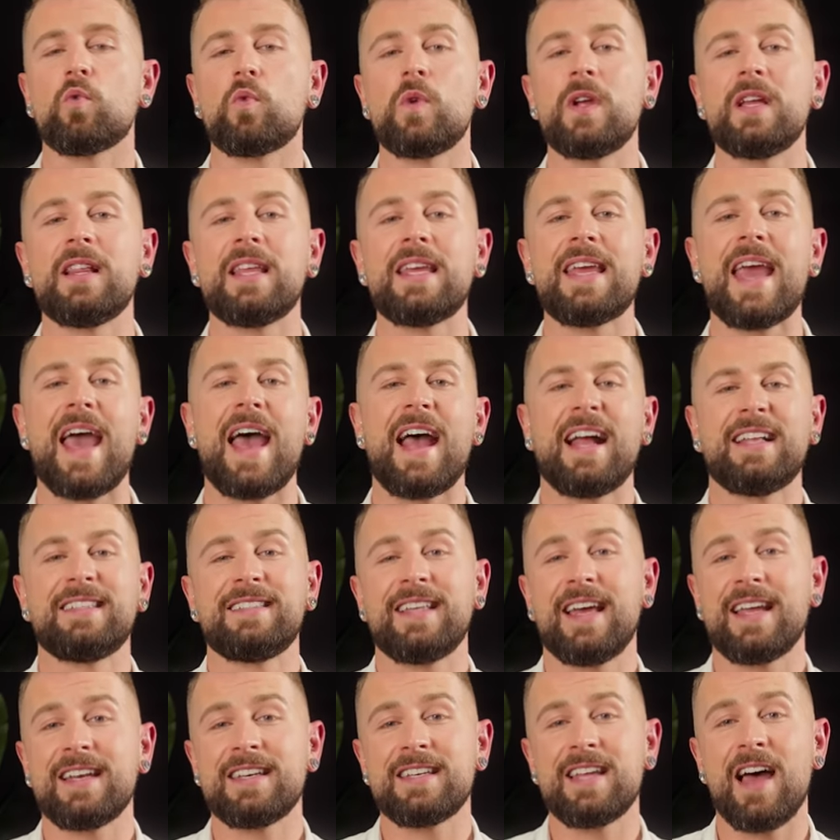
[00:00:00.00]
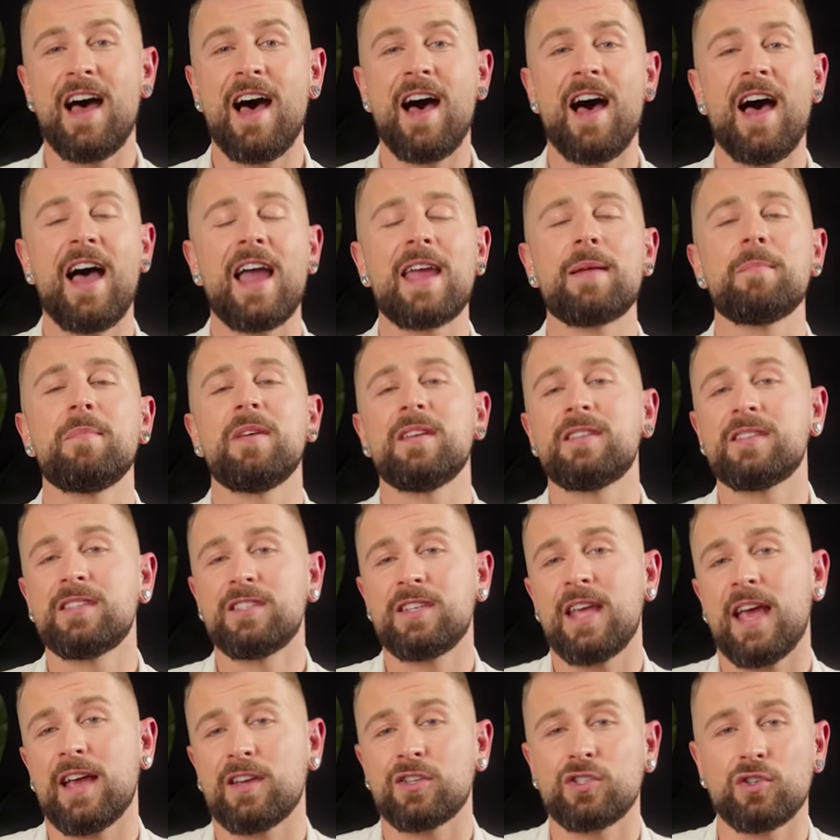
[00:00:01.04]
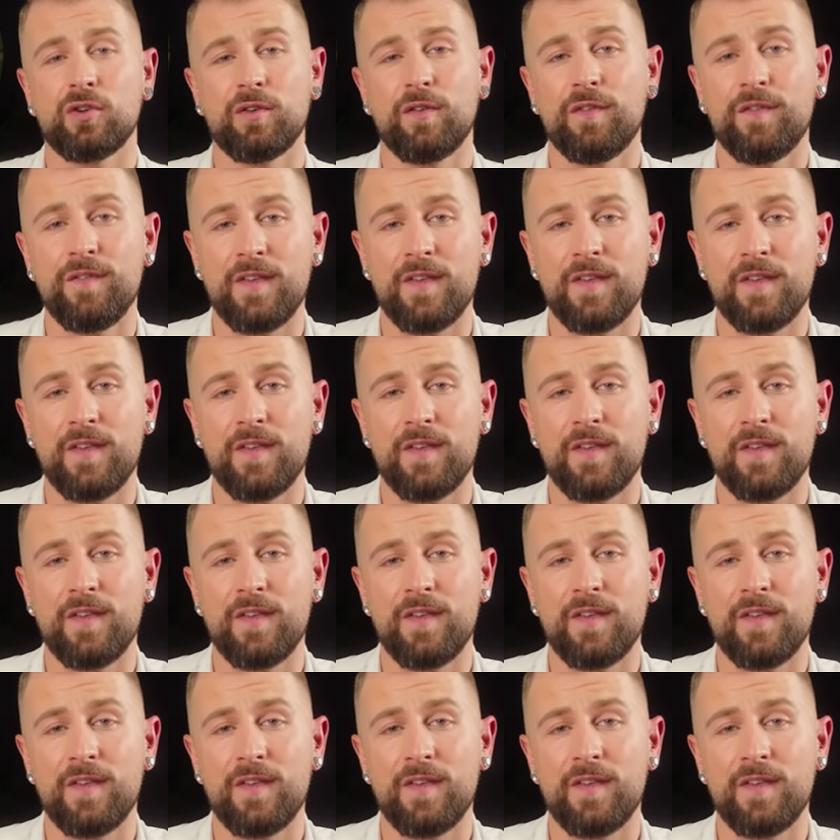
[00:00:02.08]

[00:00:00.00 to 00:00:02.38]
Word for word: really adds that timeless textured